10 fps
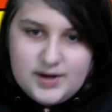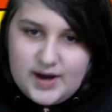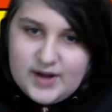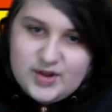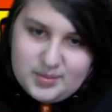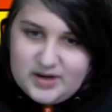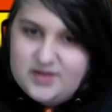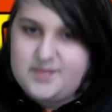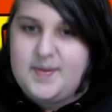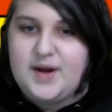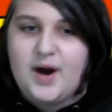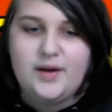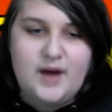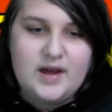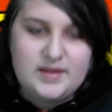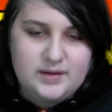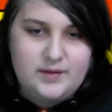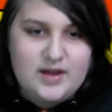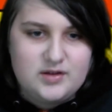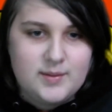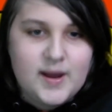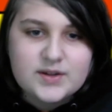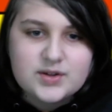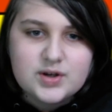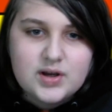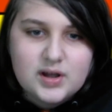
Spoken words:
Other players may not advise the advisor match.